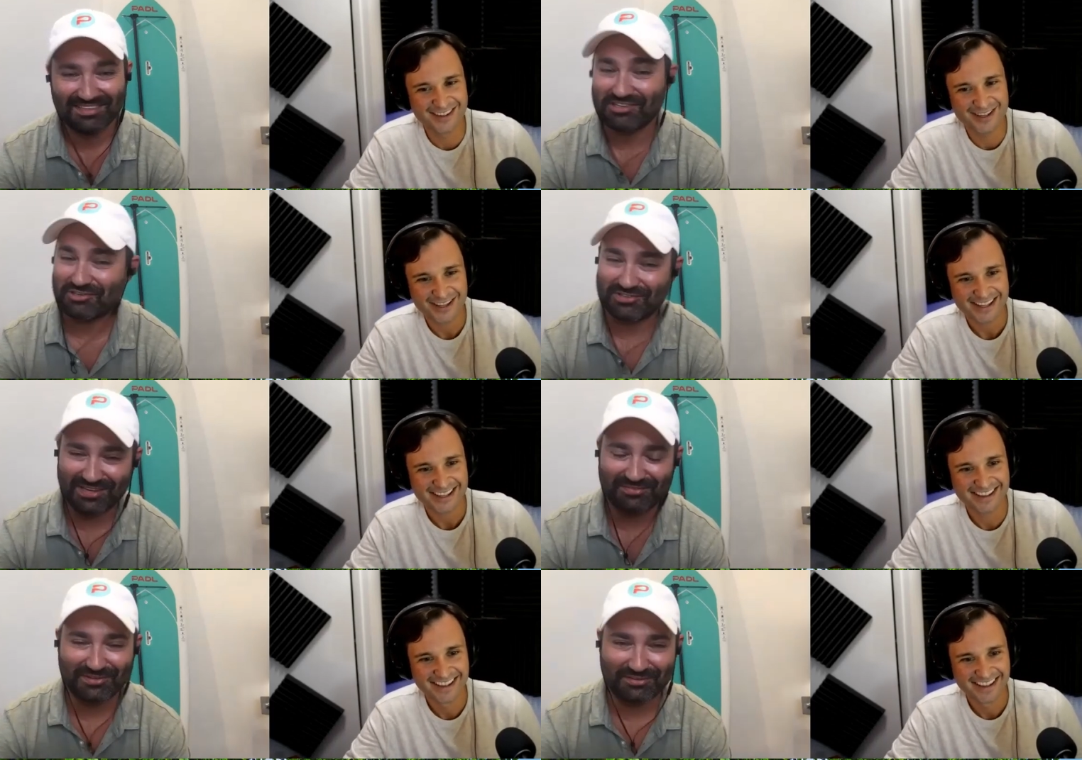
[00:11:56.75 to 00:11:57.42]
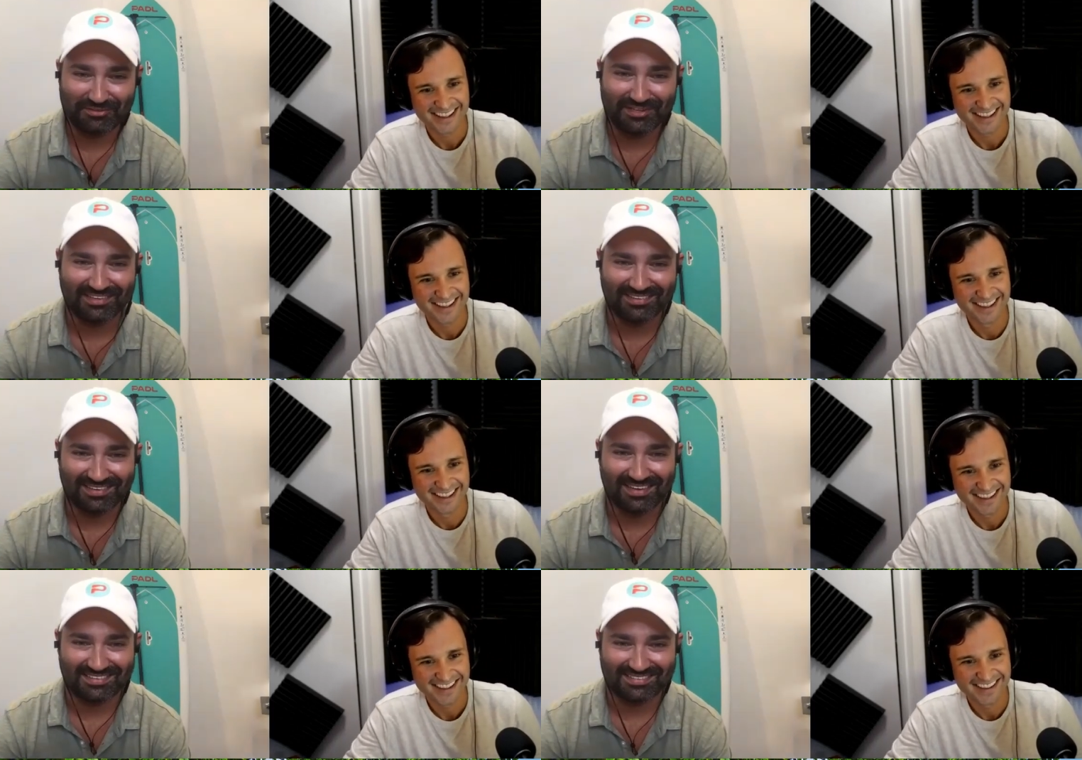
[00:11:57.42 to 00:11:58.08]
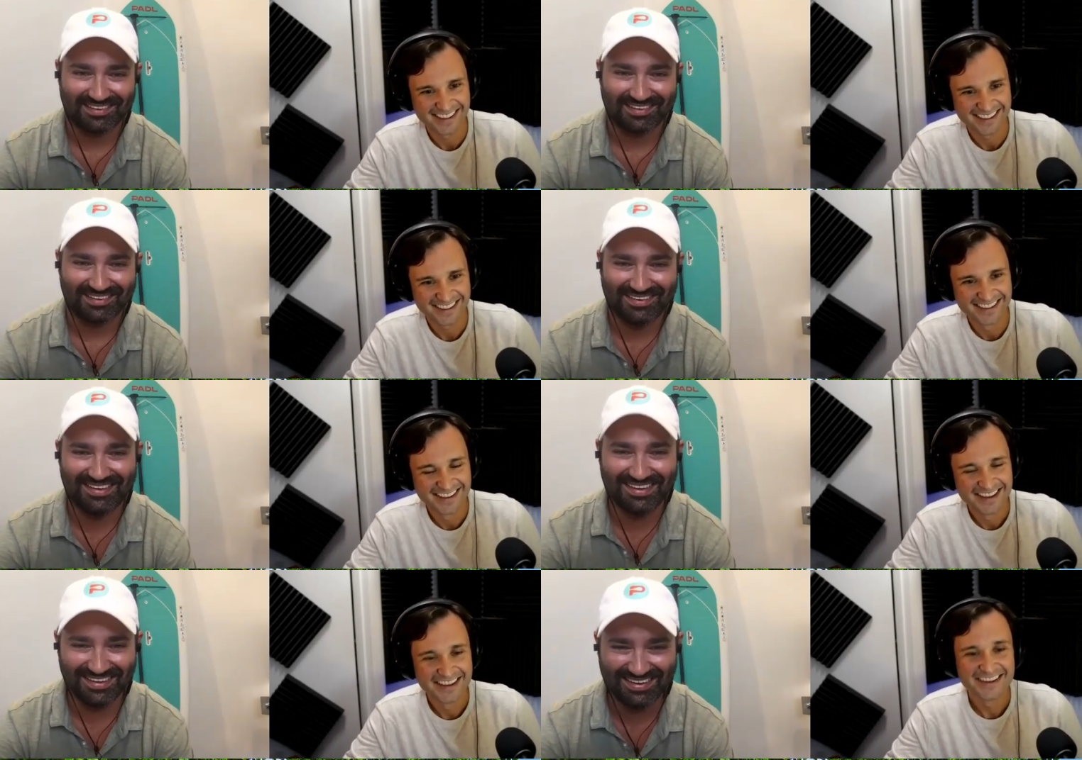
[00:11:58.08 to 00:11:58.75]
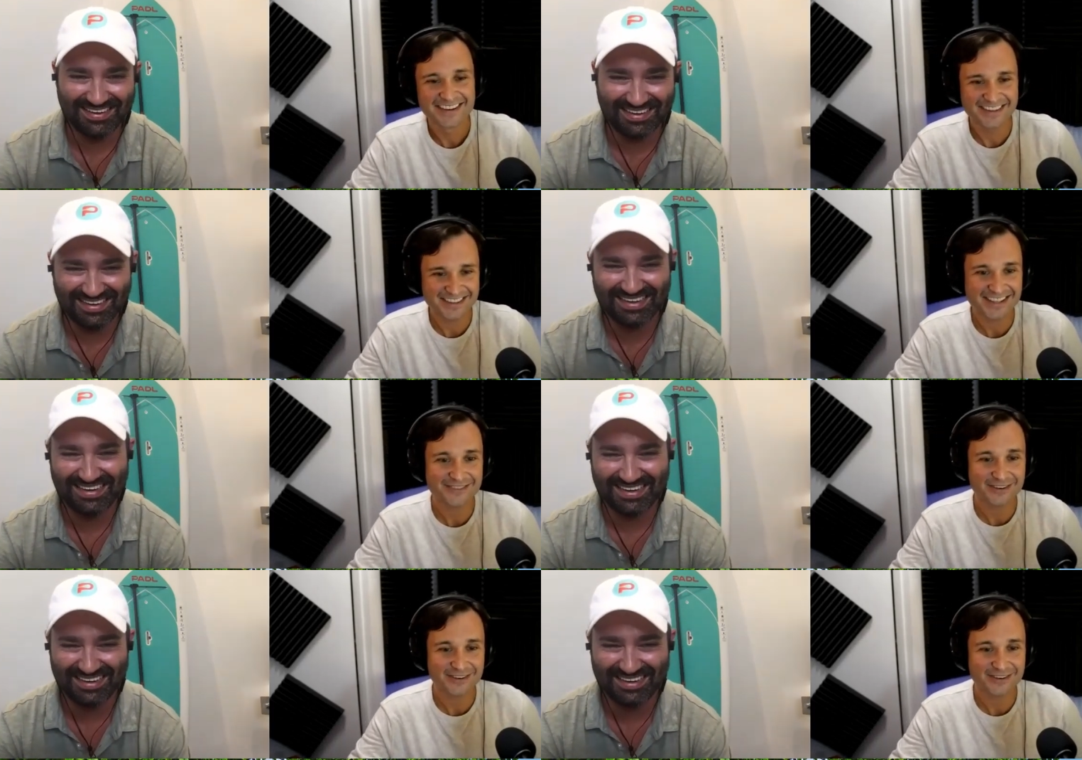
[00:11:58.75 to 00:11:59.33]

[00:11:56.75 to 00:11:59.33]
Speaker 1: you definitely feel it the next day.